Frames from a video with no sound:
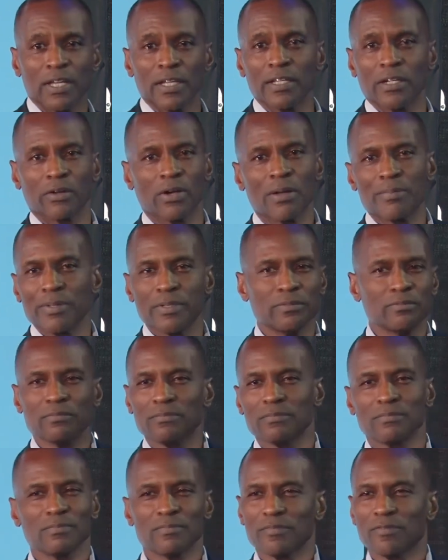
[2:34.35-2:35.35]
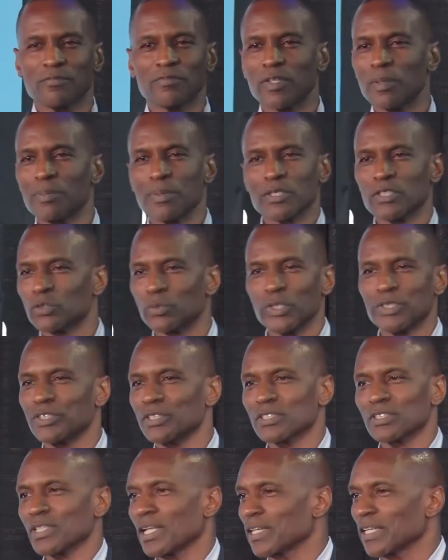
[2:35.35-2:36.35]
you know, I've been flipping
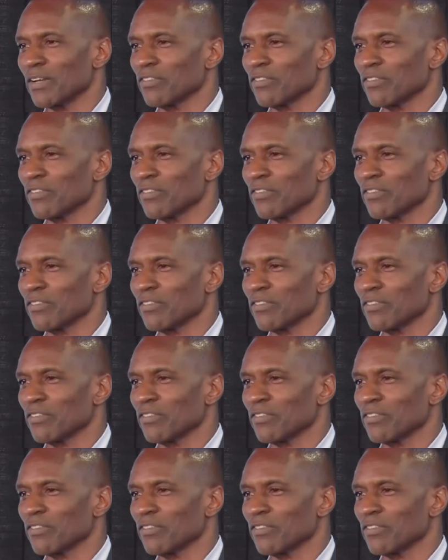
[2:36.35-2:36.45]
switches like